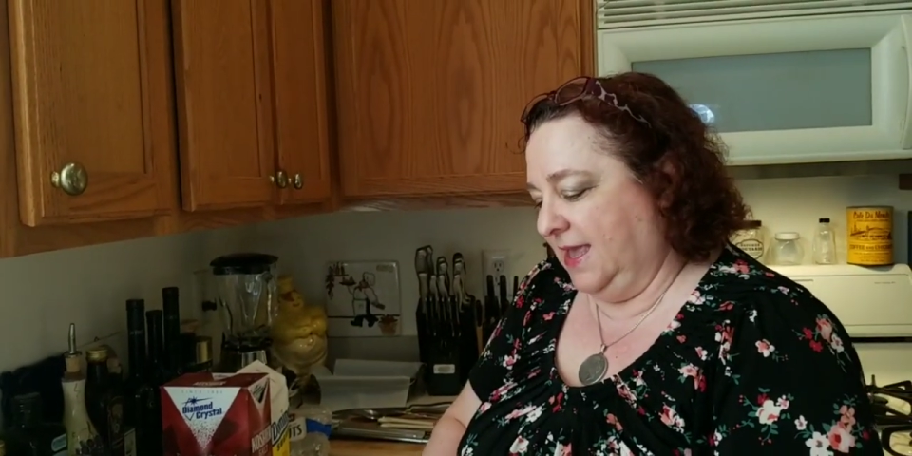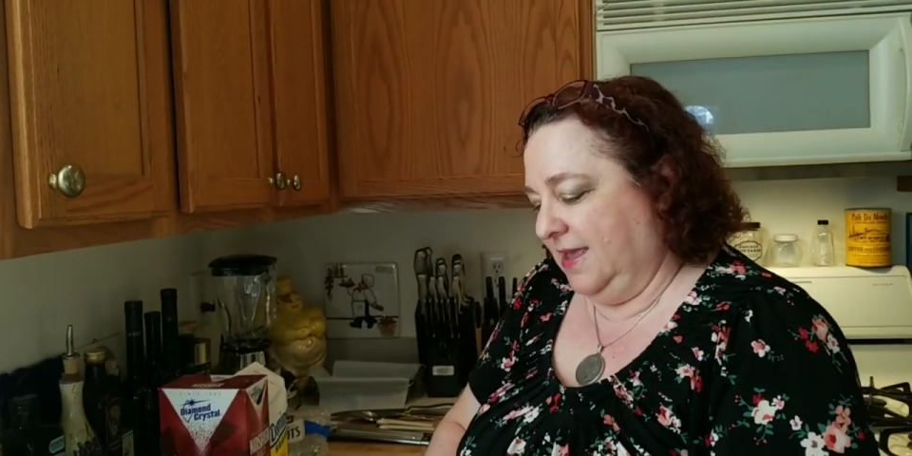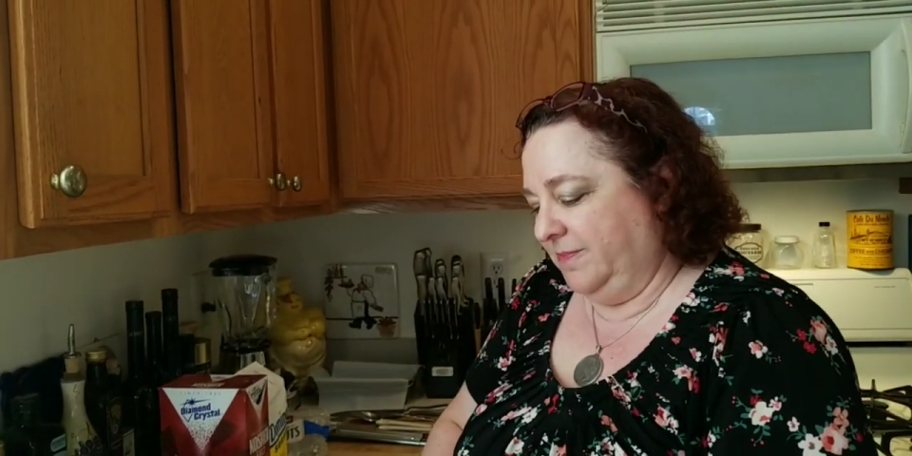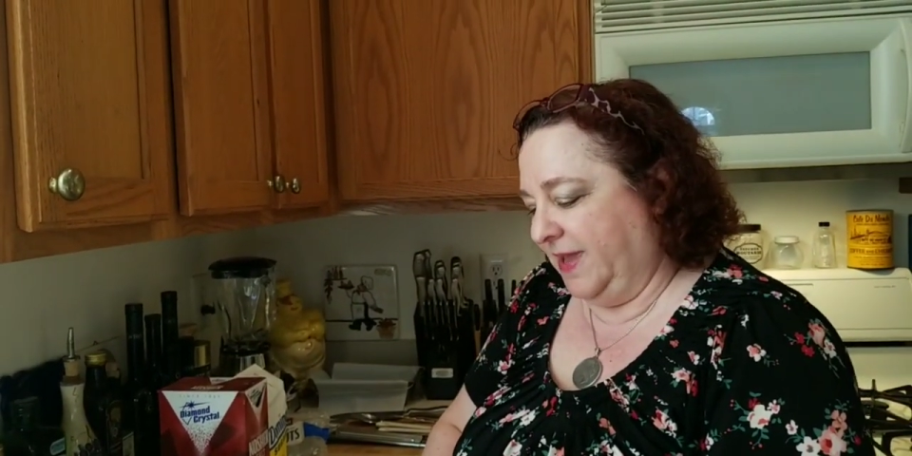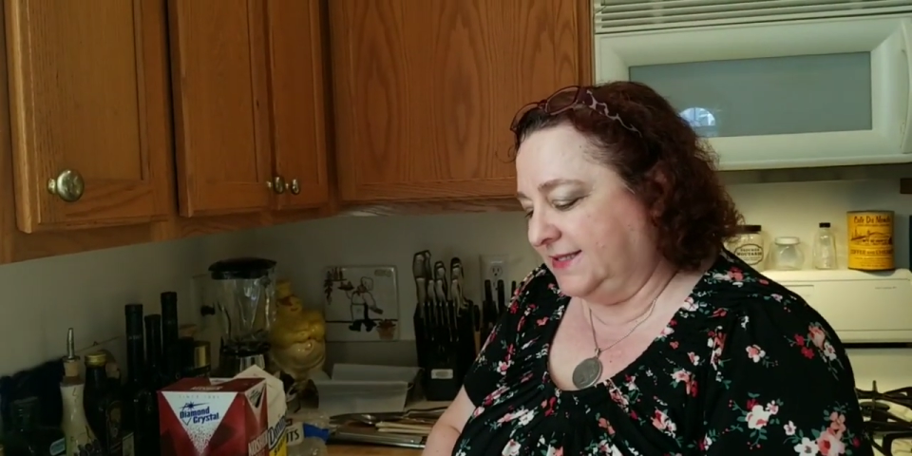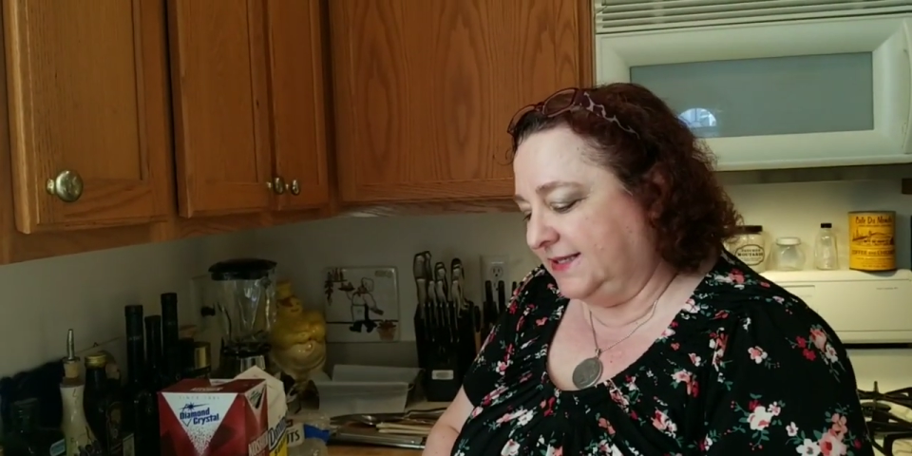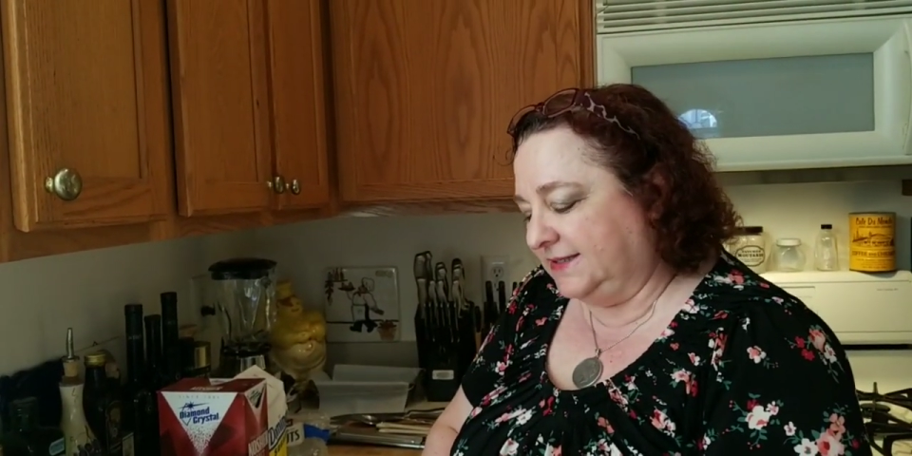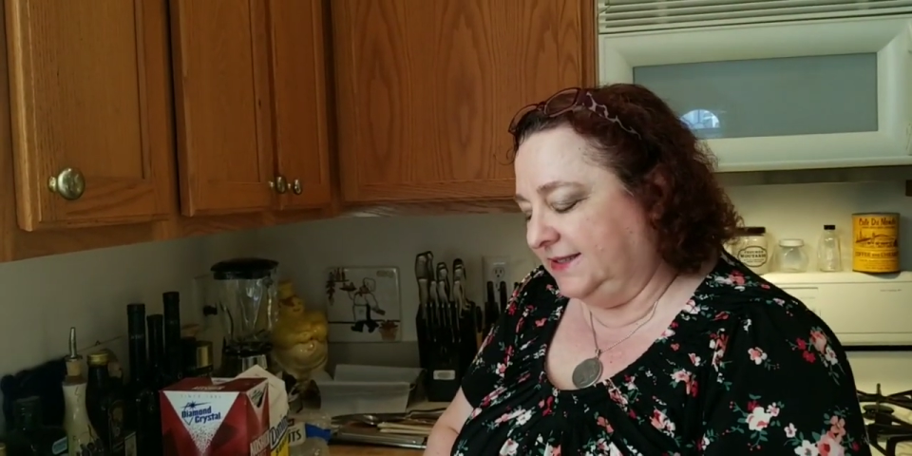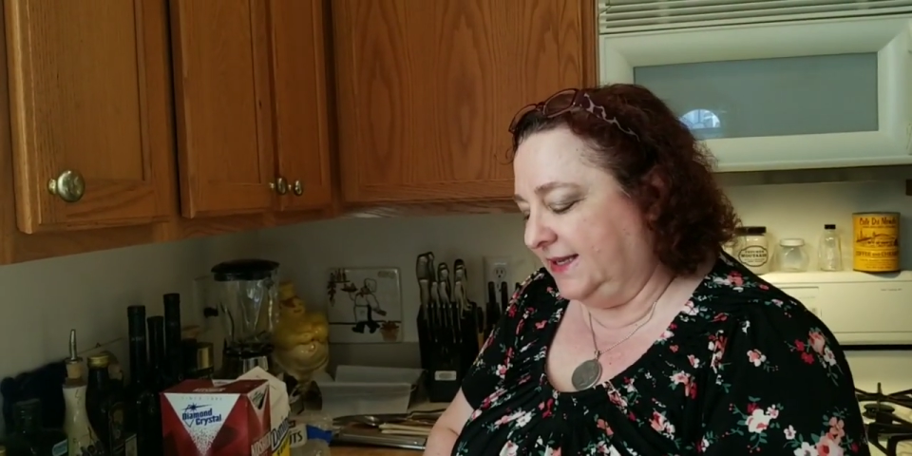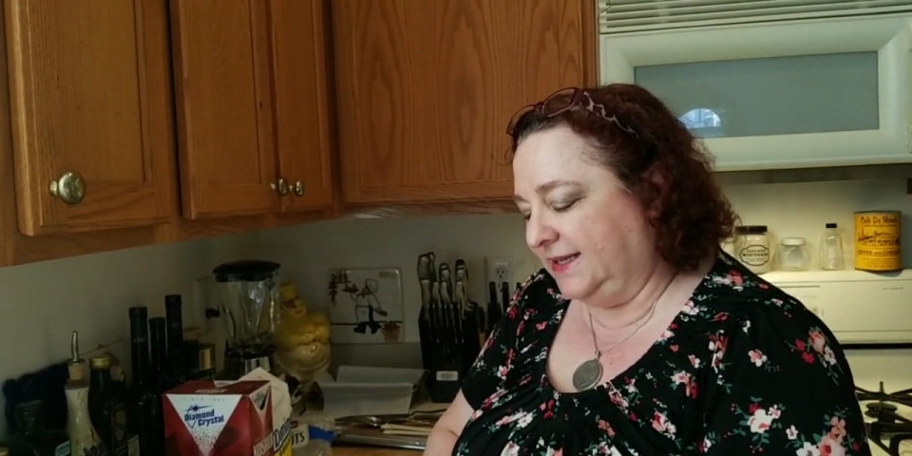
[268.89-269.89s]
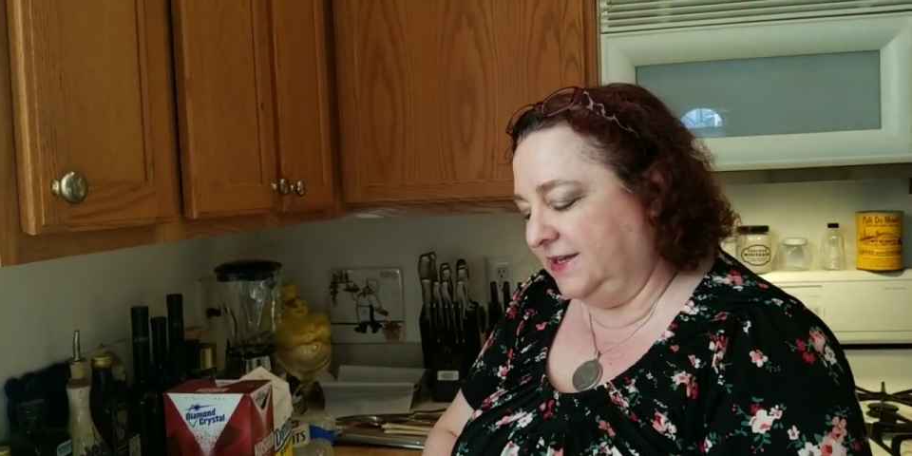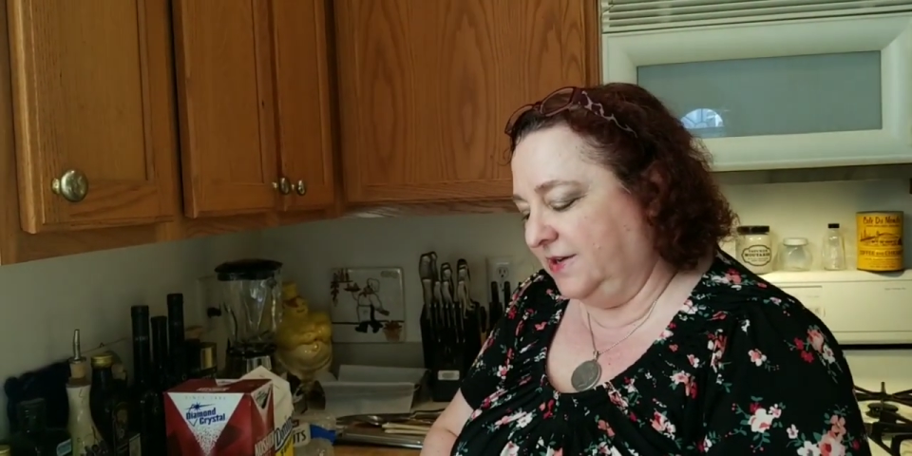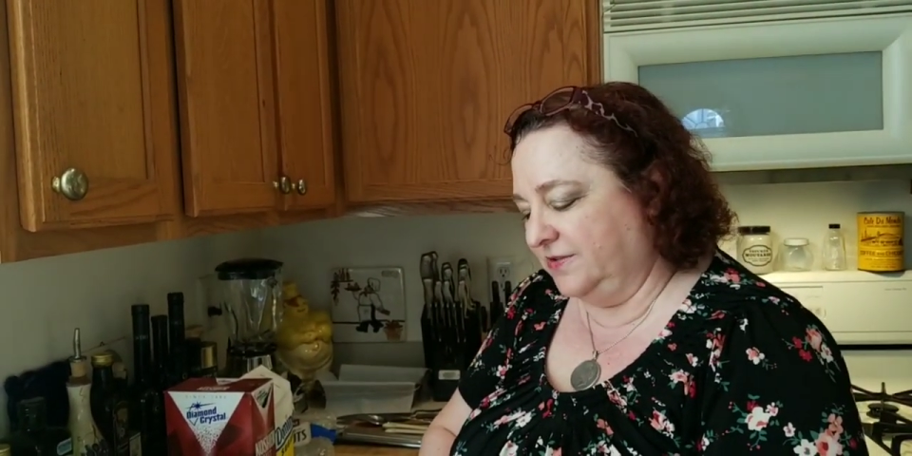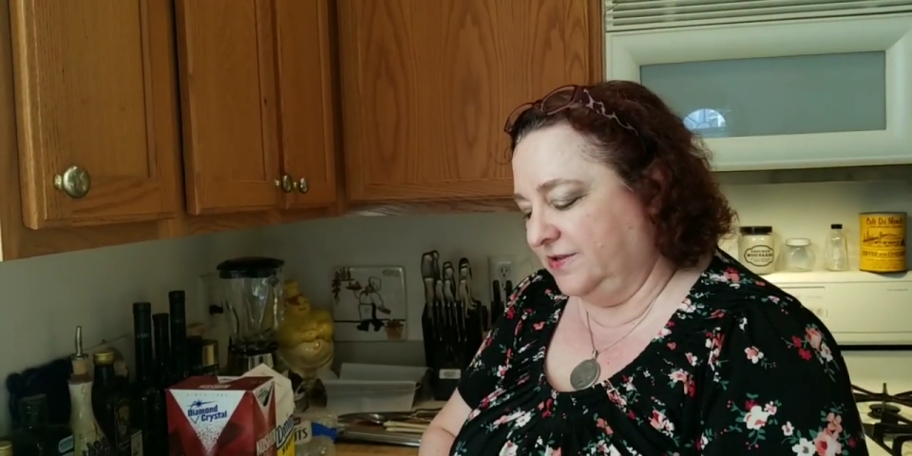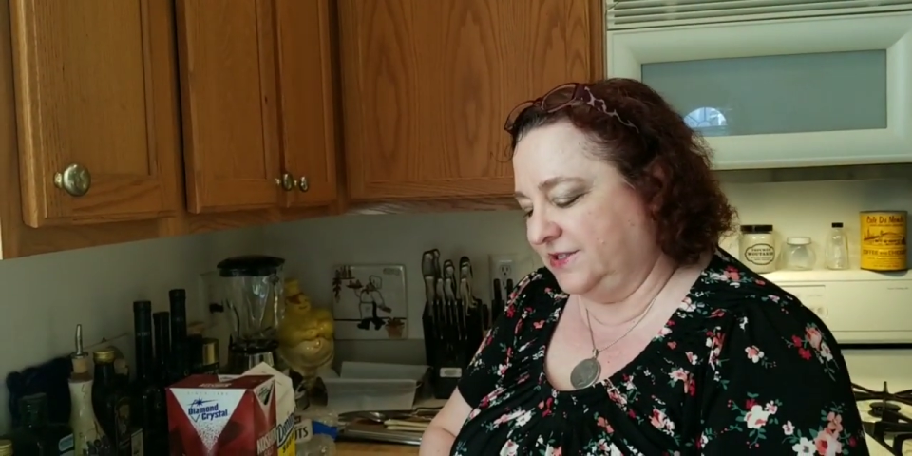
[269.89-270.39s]
basically, you know,
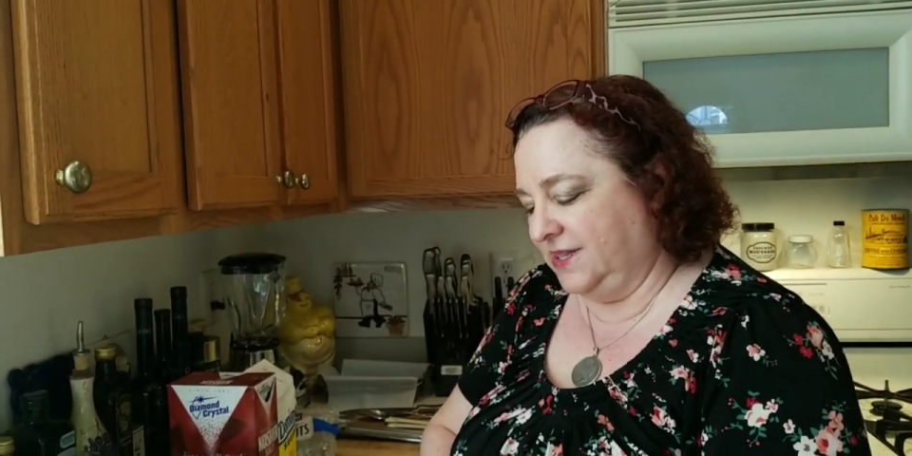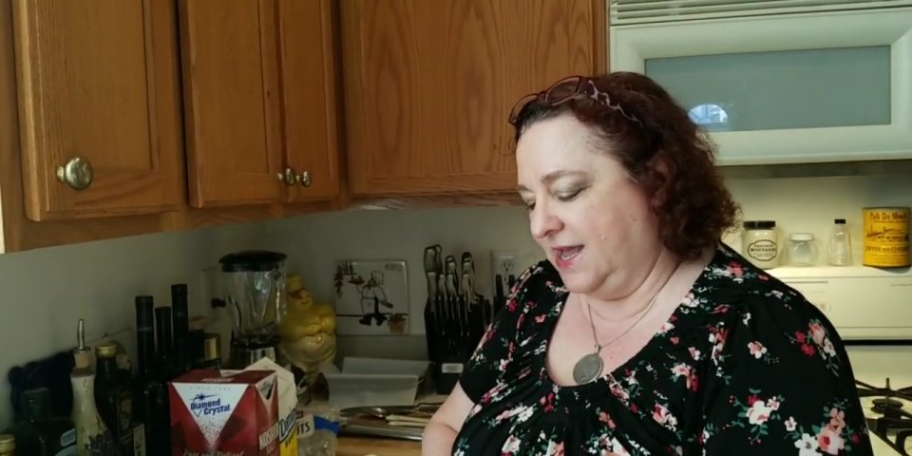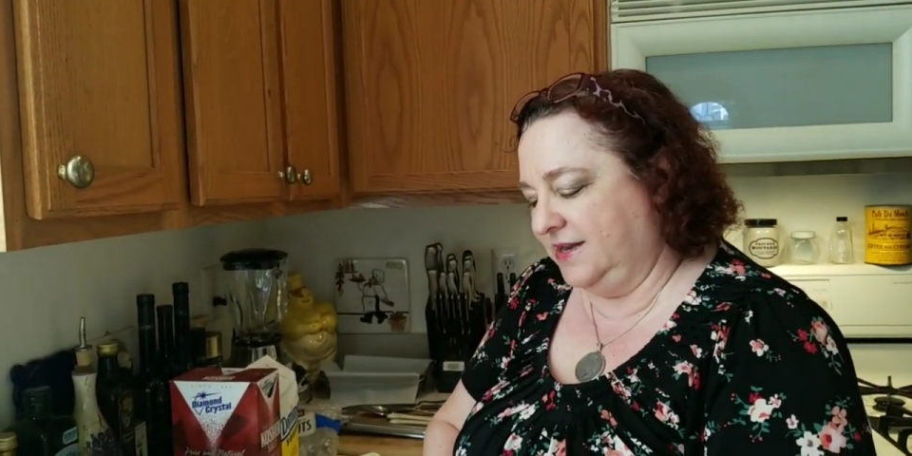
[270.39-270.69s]
there's a lot of